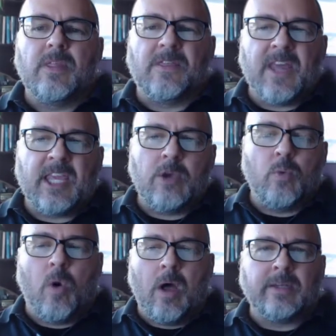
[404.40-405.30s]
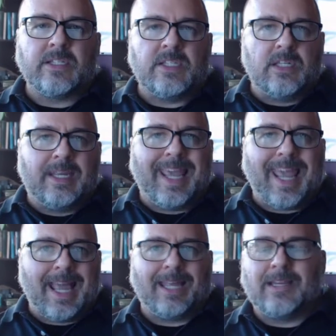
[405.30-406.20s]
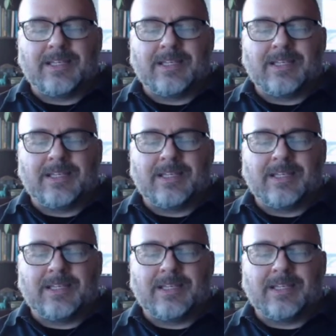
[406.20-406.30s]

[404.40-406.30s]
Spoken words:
the thing you want, you can't